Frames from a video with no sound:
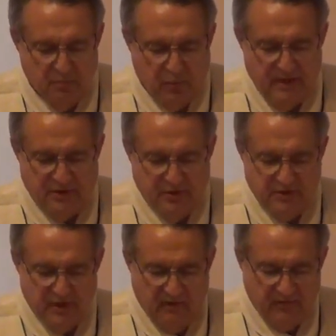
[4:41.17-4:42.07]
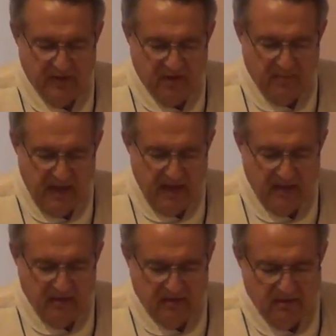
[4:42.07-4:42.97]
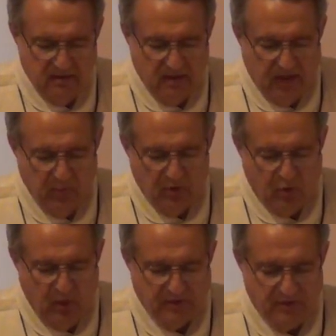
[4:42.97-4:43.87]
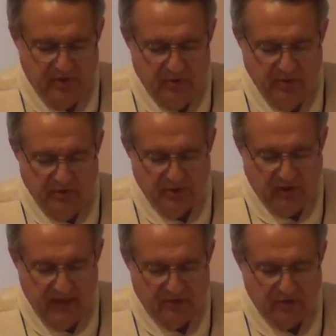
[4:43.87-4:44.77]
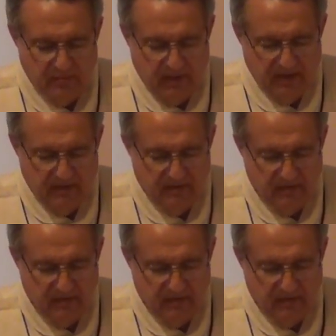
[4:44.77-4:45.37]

Brace yourself like a man. I will question you, and you shall answer me.